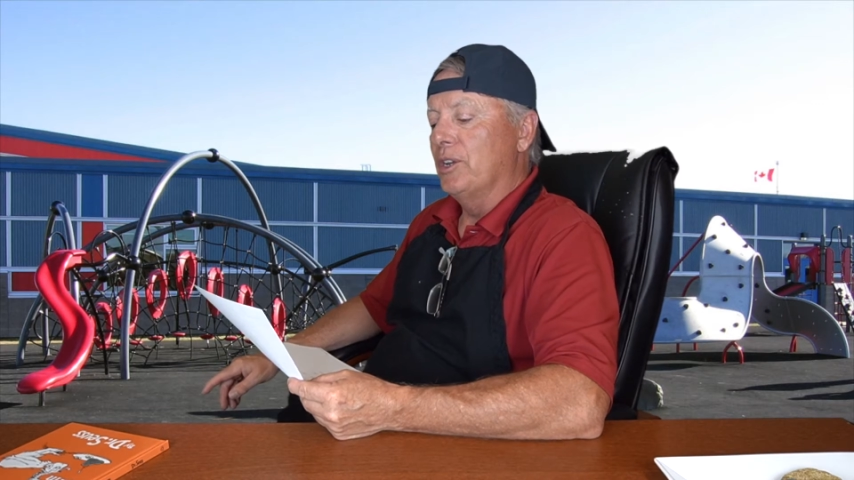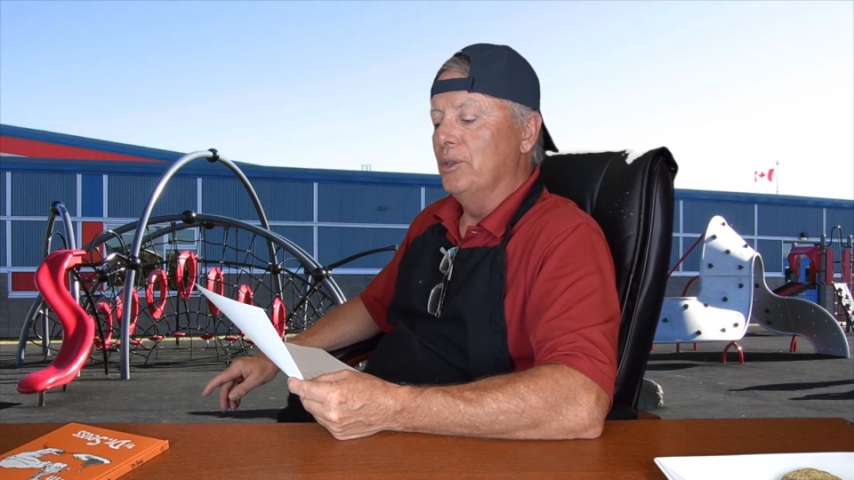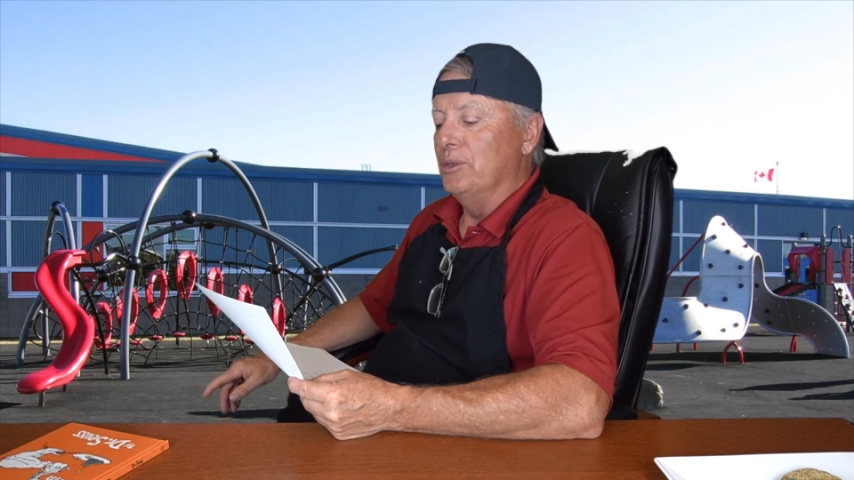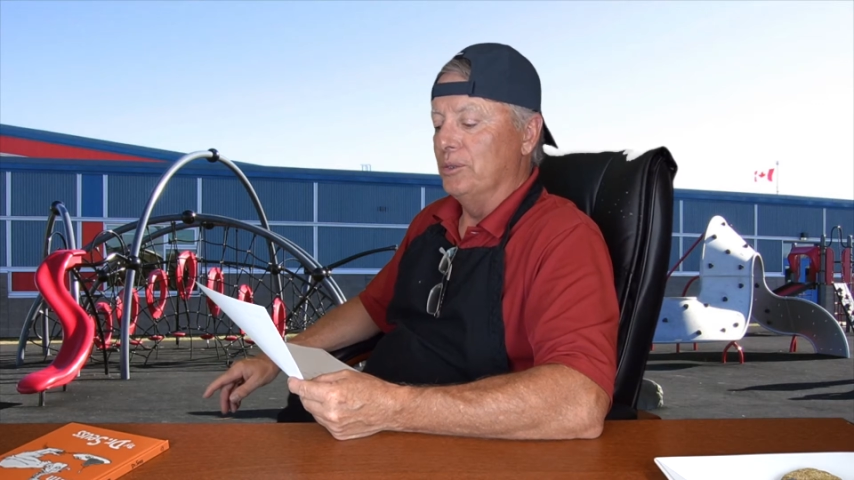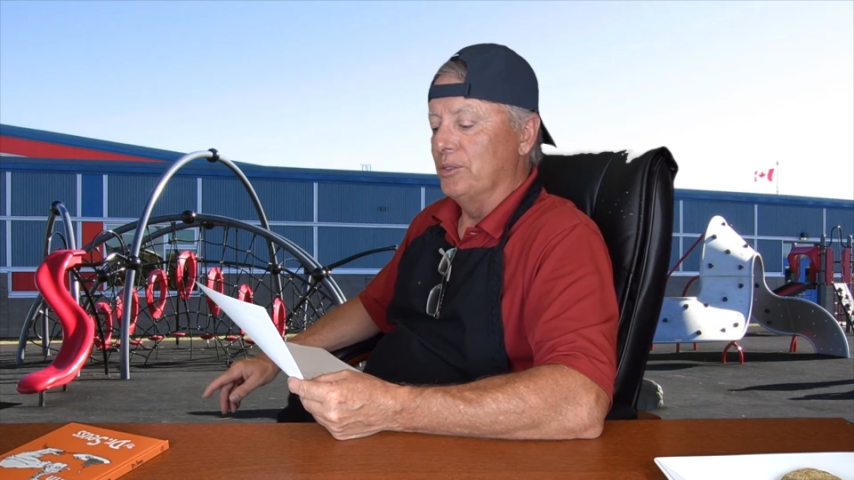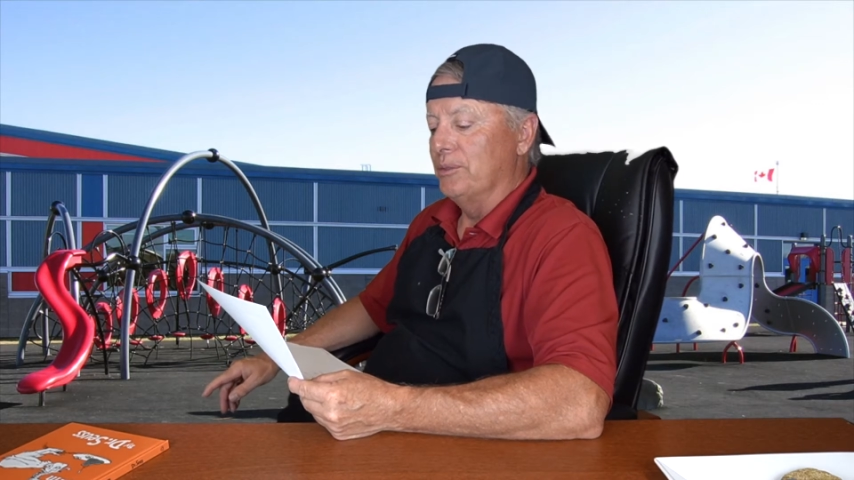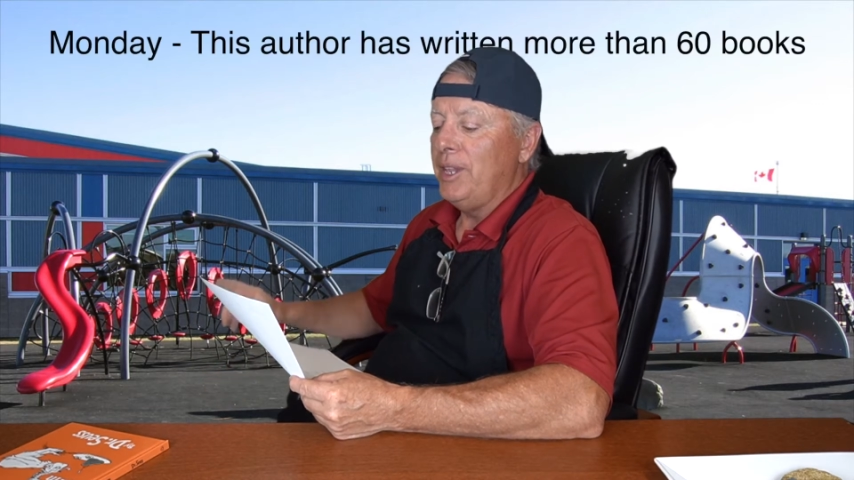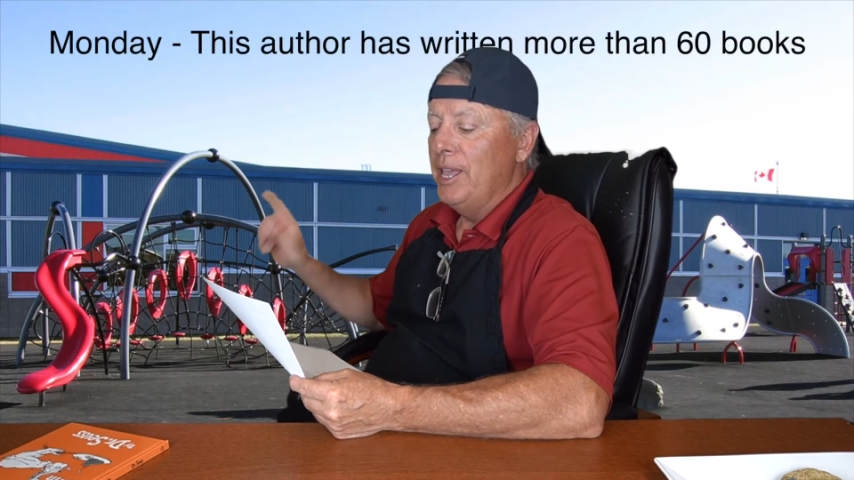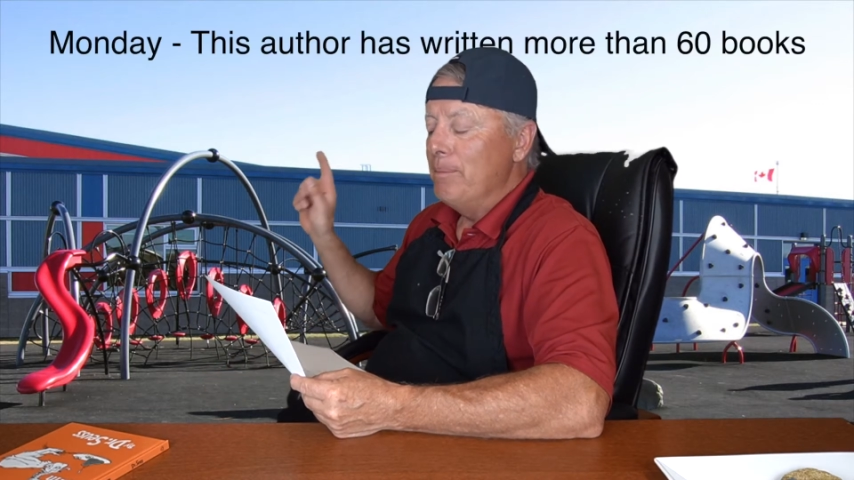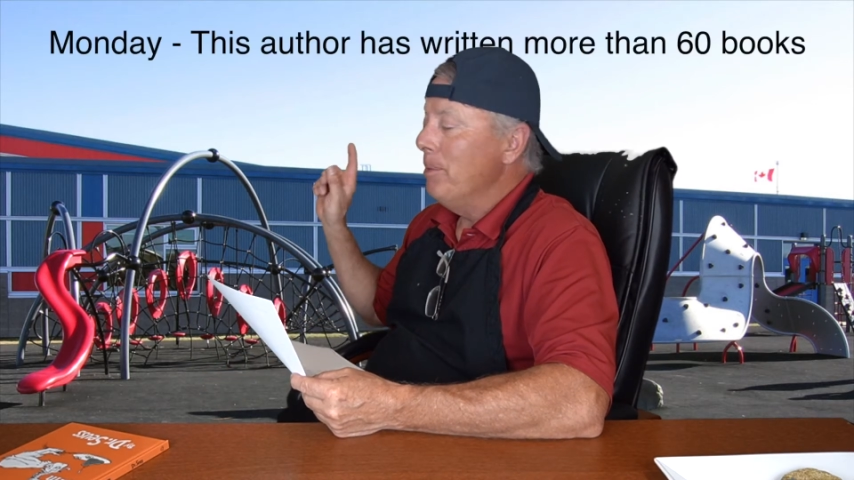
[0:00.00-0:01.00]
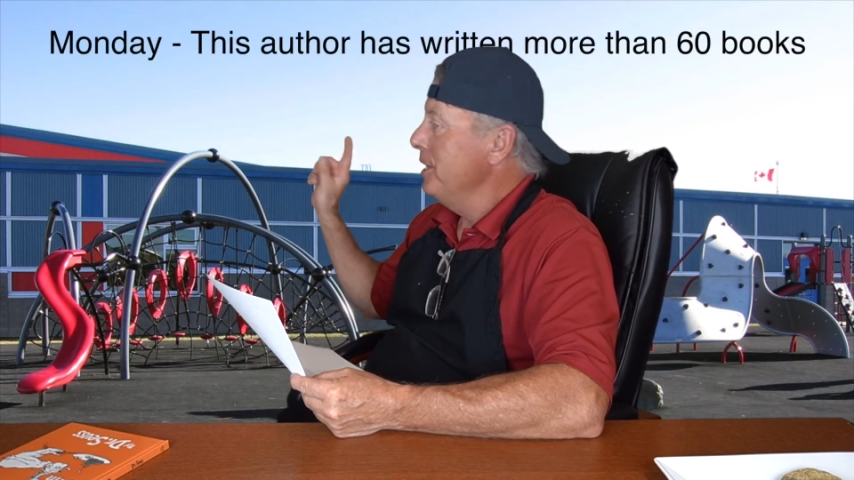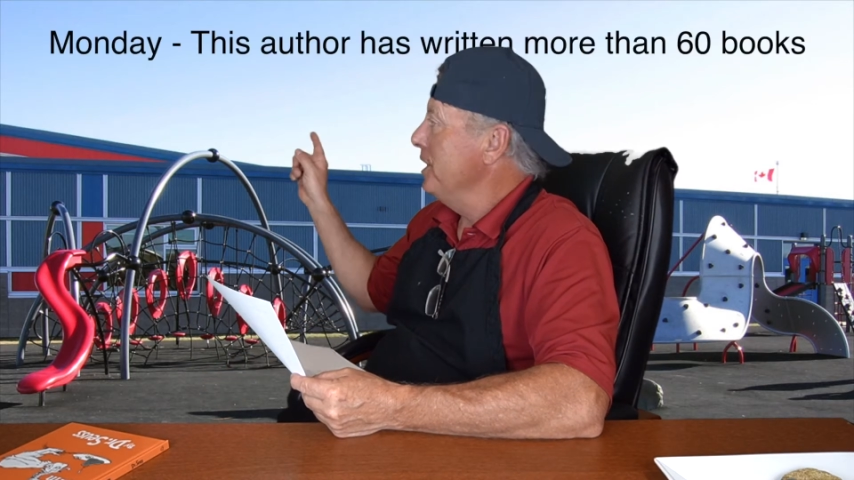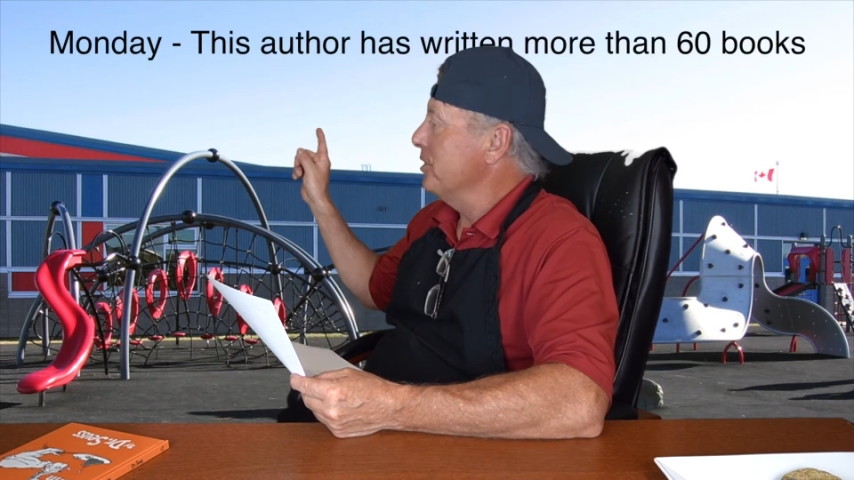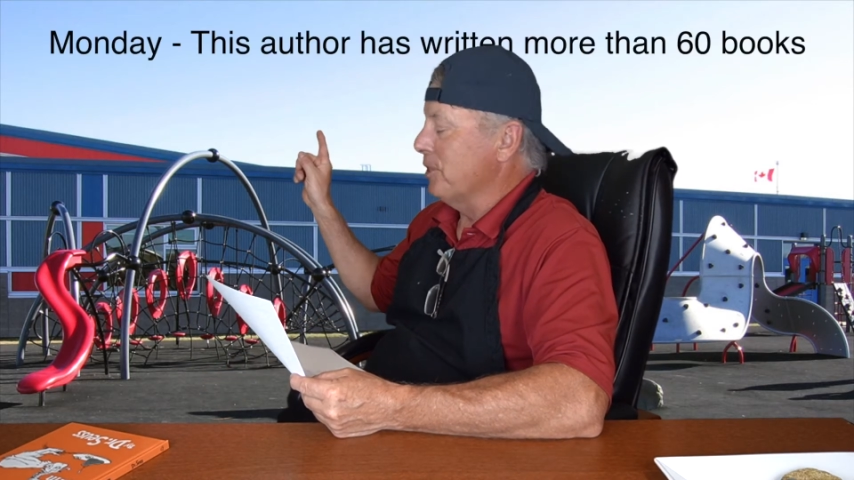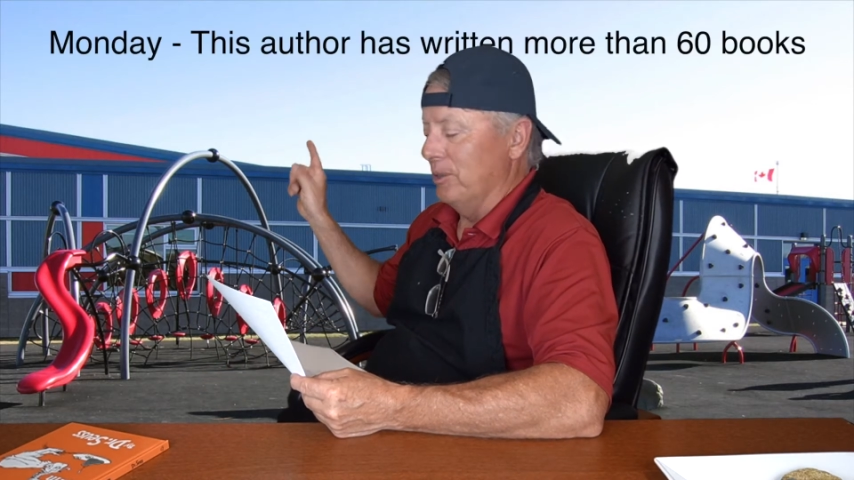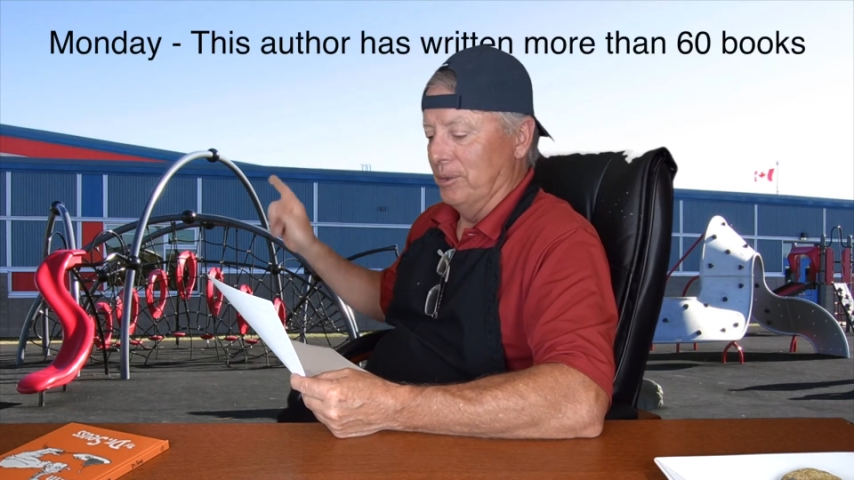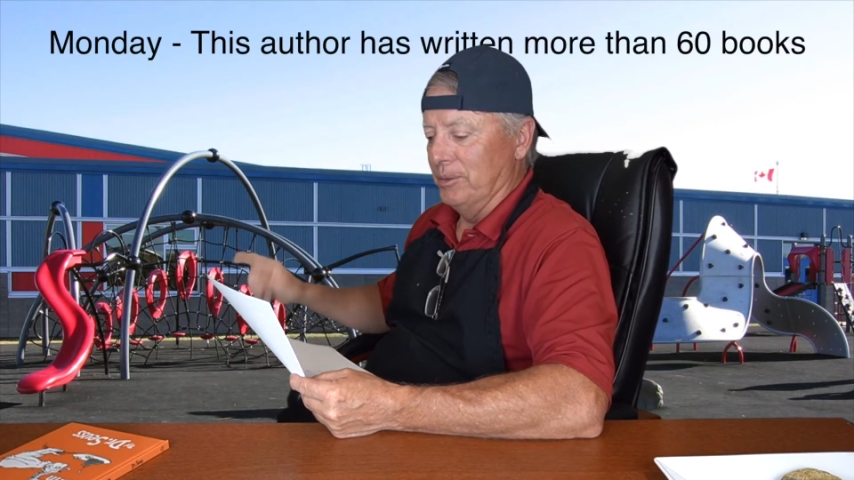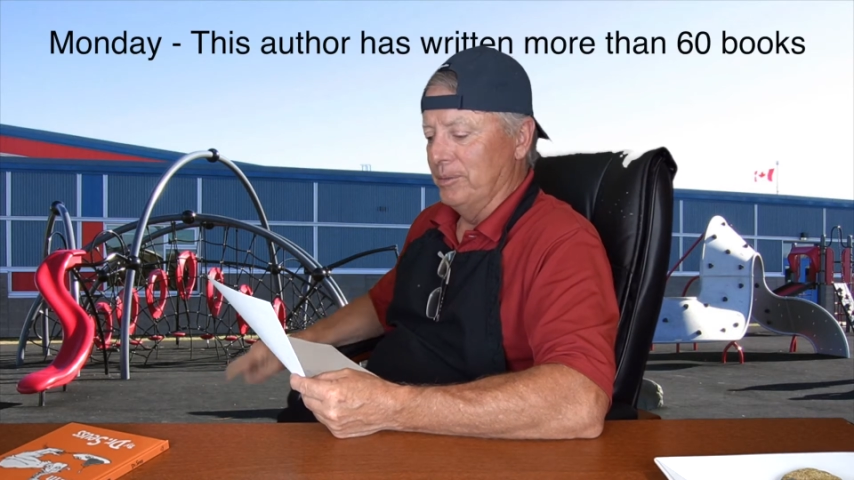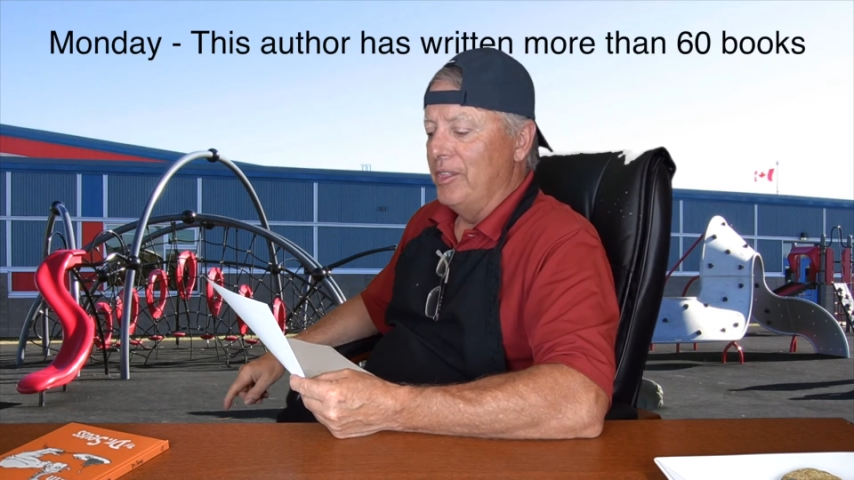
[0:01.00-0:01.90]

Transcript: clues. Monday's clue.